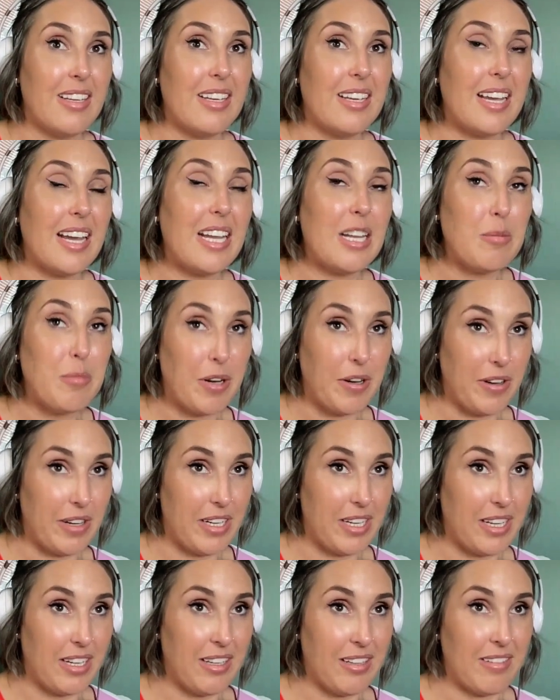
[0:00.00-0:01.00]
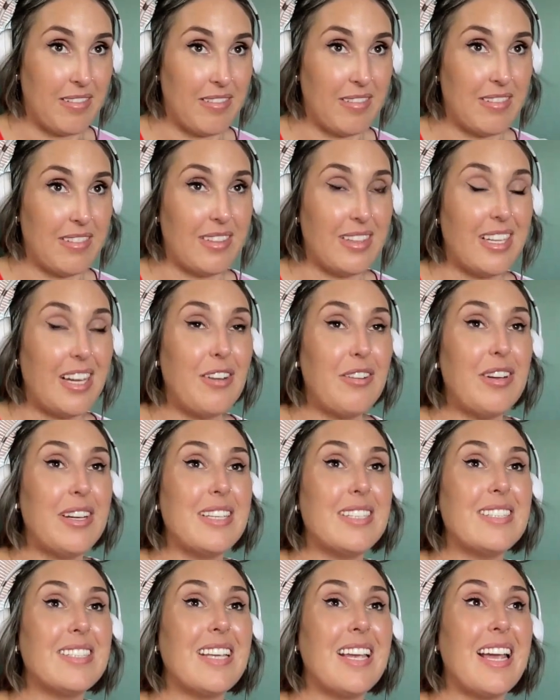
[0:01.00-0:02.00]
in America. There
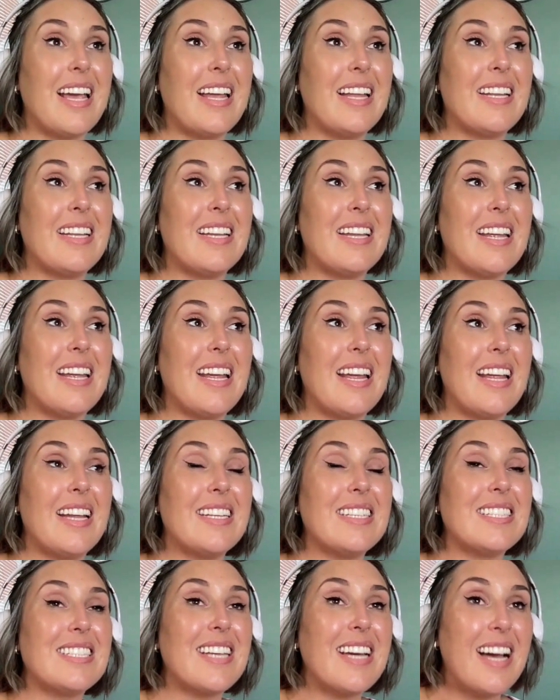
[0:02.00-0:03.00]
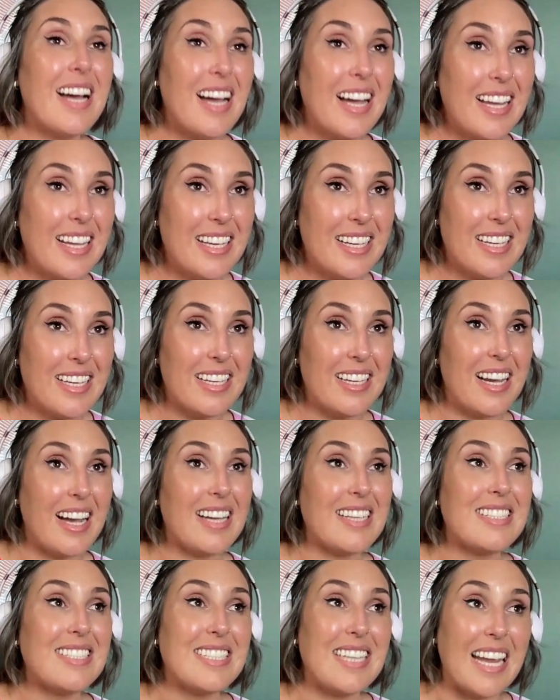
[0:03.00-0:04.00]
is an entire
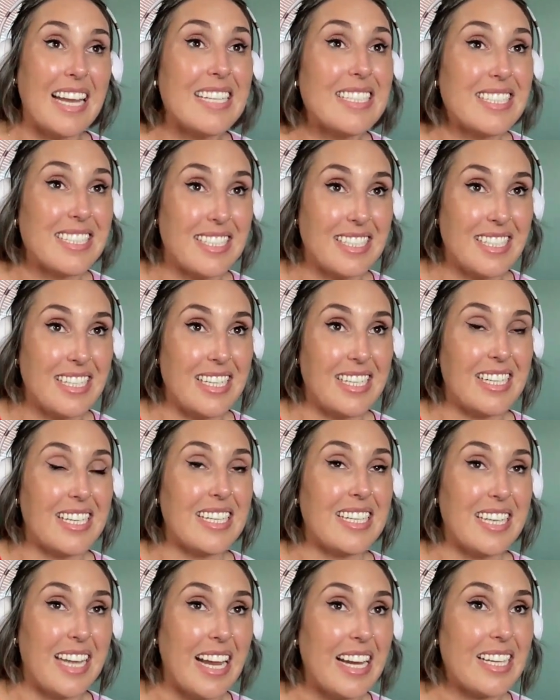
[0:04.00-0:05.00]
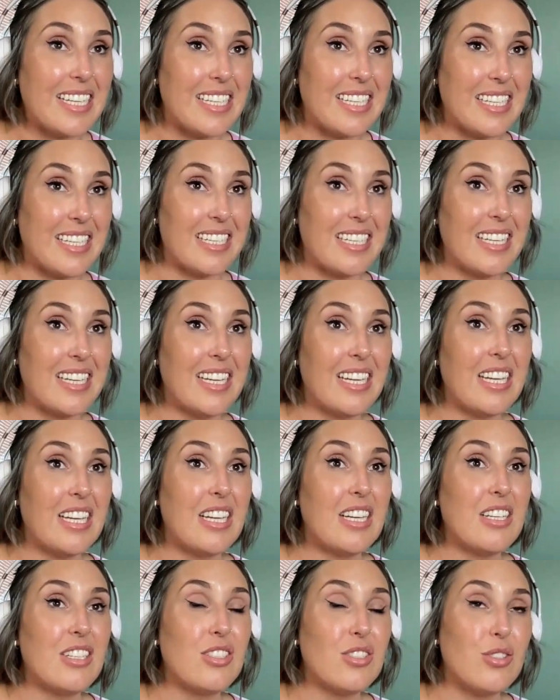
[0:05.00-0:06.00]
identity connected
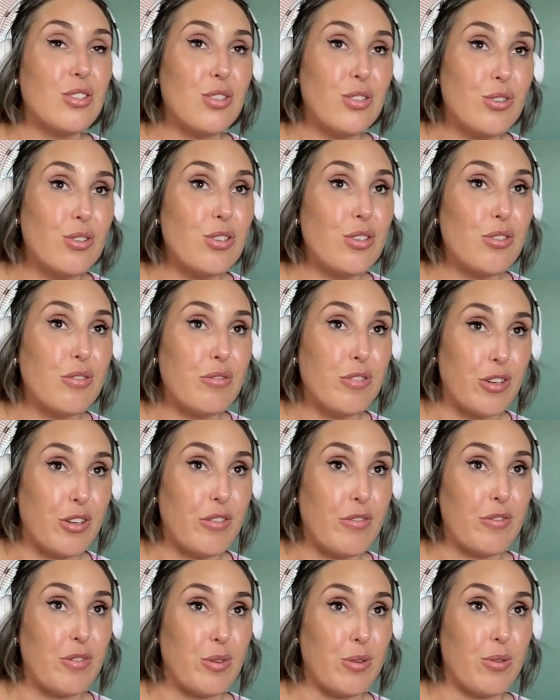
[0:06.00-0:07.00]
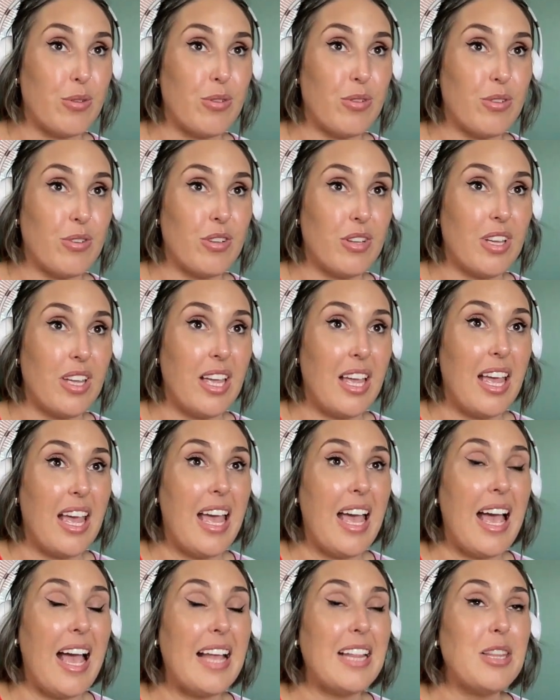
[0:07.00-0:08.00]
to who you vote for.
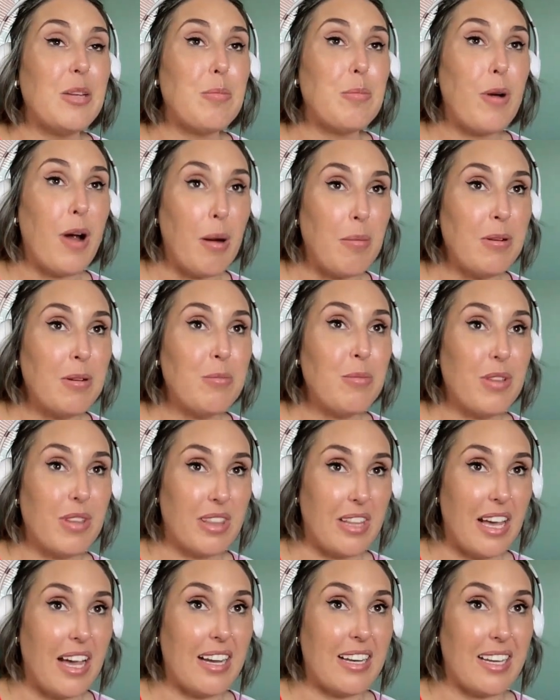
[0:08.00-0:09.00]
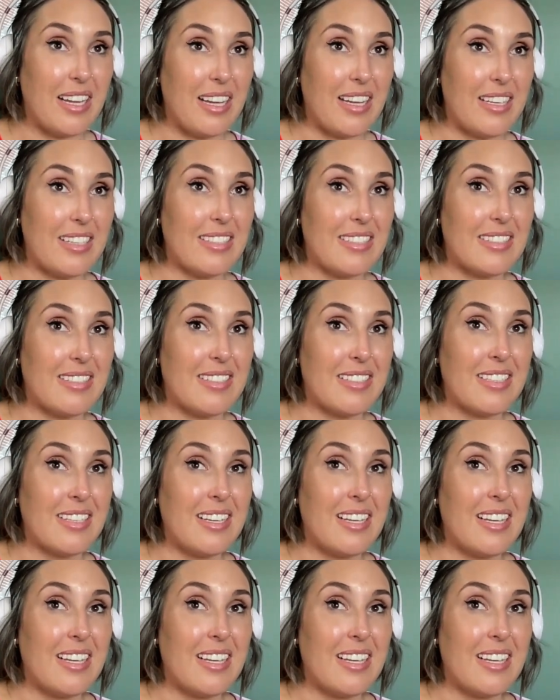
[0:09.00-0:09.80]
And the problem with that is